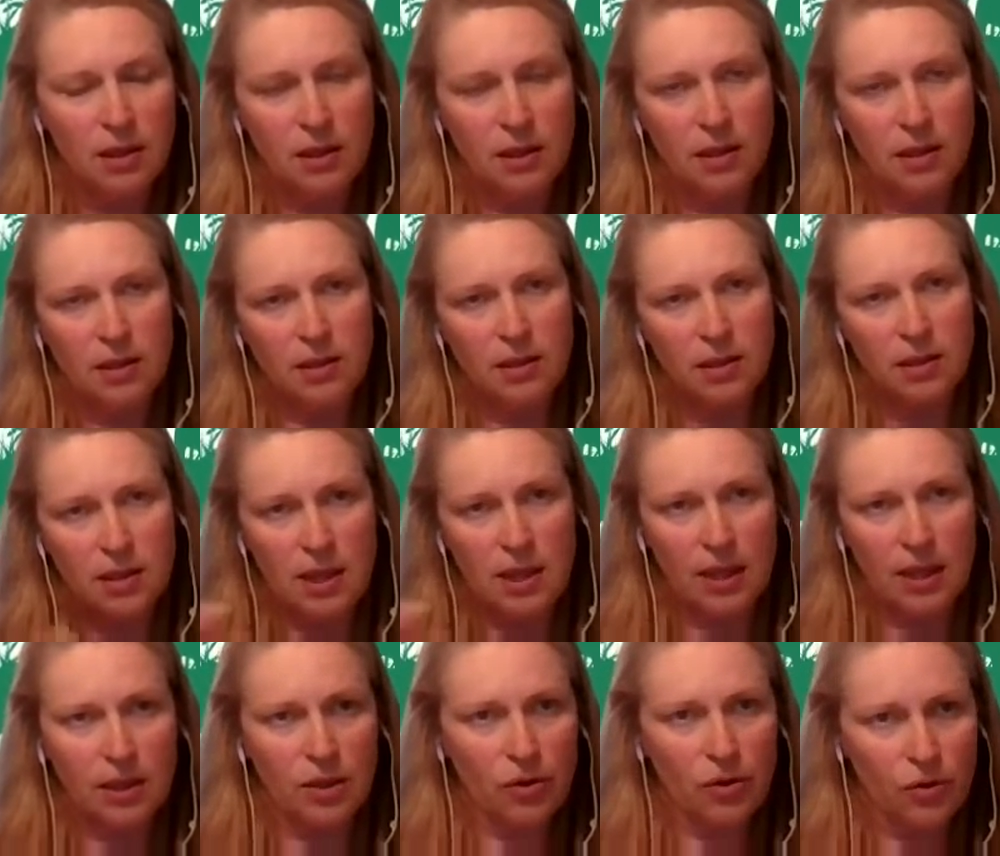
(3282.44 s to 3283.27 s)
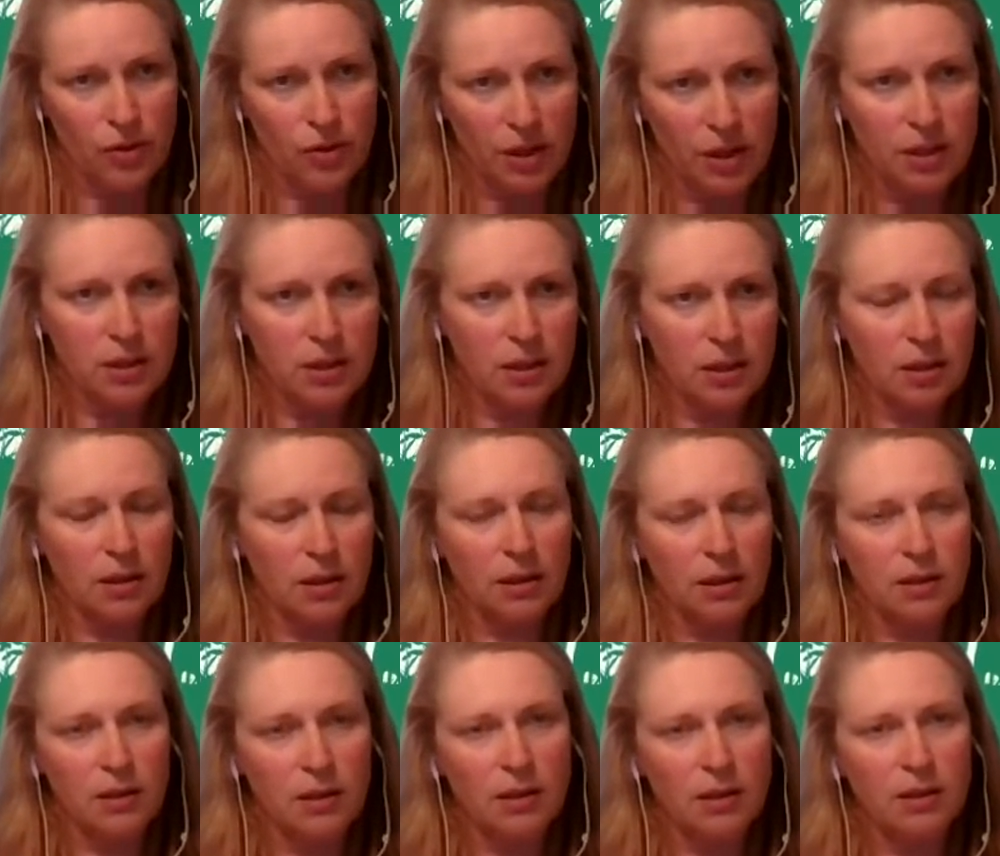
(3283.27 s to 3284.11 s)
it is kind of
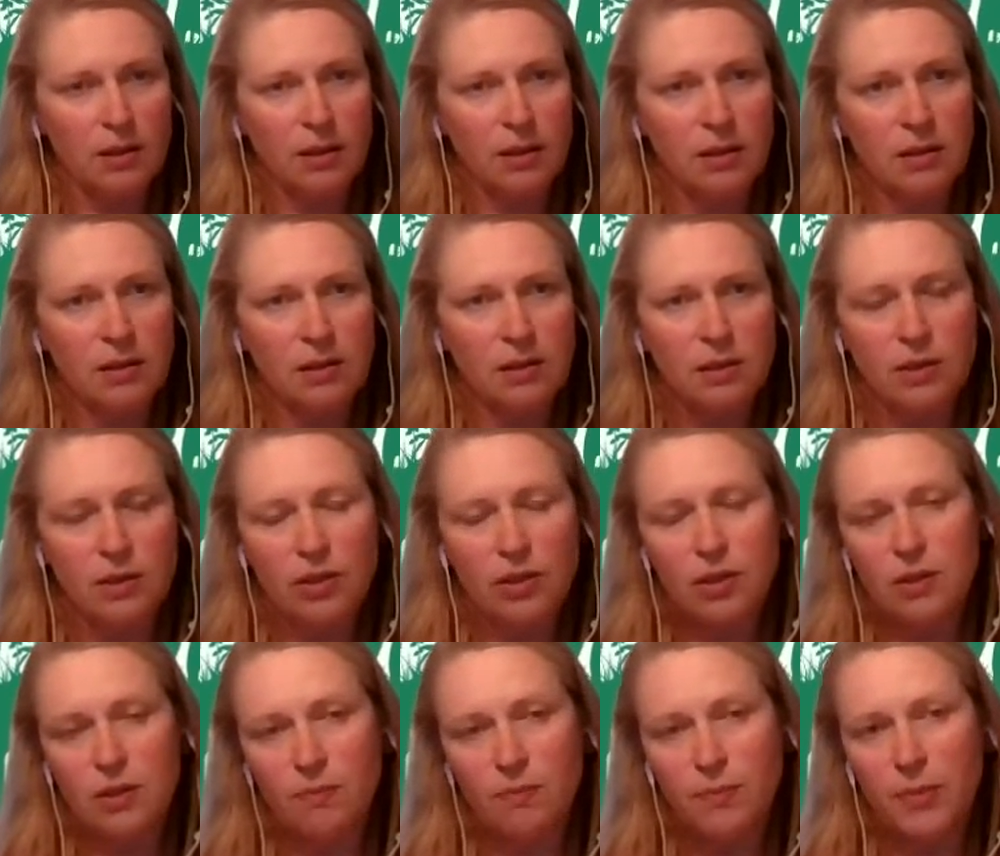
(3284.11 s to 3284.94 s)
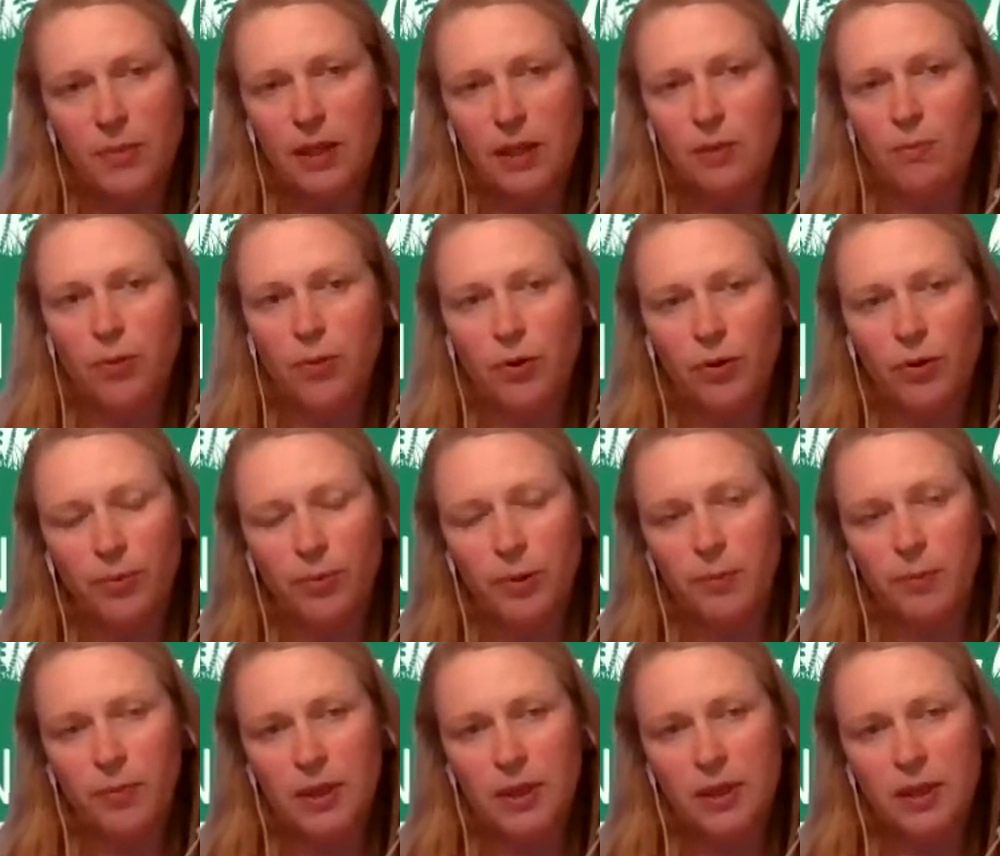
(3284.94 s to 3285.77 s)
creating such a big
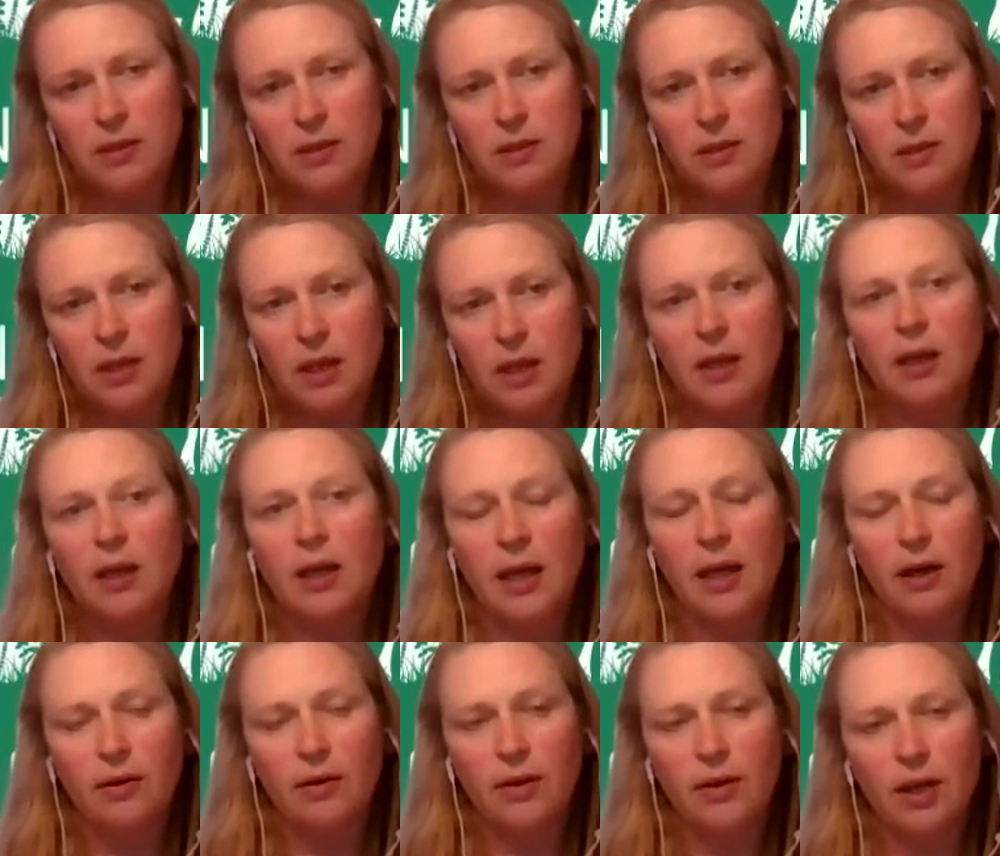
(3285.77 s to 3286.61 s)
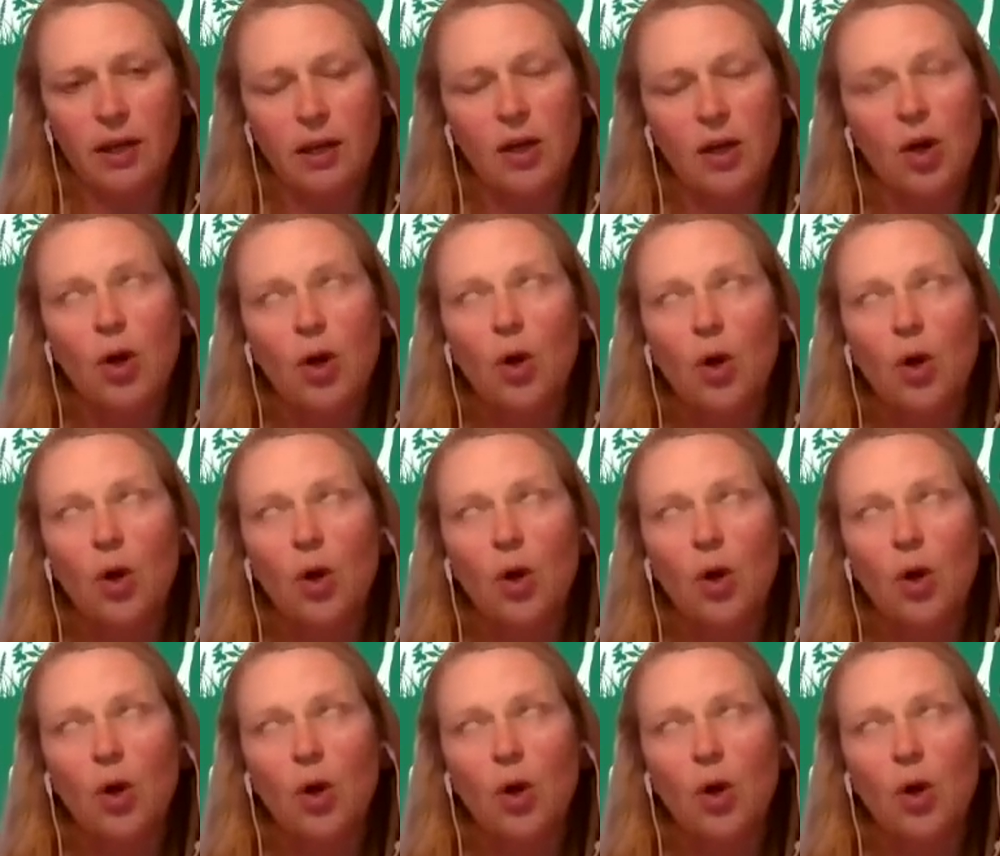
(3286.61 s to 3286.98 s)
employment base in an area.